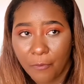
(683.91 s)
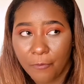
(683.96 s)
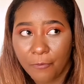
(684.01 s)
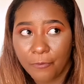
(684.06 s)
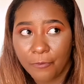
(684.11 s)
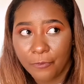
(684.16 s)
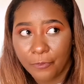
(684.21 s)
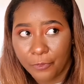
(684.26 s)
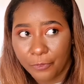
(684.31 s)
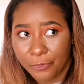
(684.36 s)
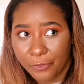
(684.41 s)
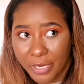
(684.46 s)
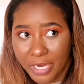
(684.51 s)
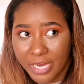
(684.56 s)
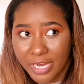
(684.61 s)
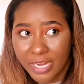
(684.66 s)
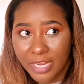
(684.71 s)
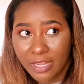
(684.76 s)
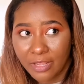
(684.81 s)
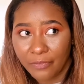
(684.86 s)

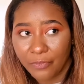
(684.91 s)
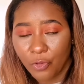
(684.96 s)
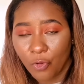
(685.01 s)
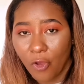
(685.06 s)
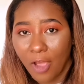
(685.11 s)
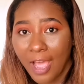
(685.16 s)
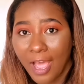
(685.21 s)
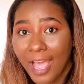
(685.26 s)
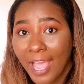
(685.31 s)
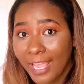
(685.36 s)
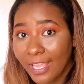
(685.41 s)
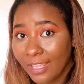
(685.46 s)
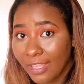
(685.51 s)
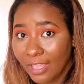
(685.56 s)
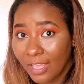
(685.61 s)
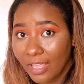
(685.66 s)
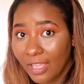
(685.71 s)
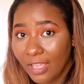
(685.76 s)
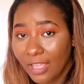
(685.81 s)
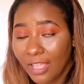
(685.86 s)
free if you're
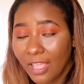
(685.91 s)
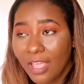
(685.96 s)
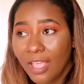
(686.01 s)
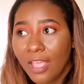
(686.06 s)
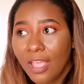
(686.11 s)
hiking,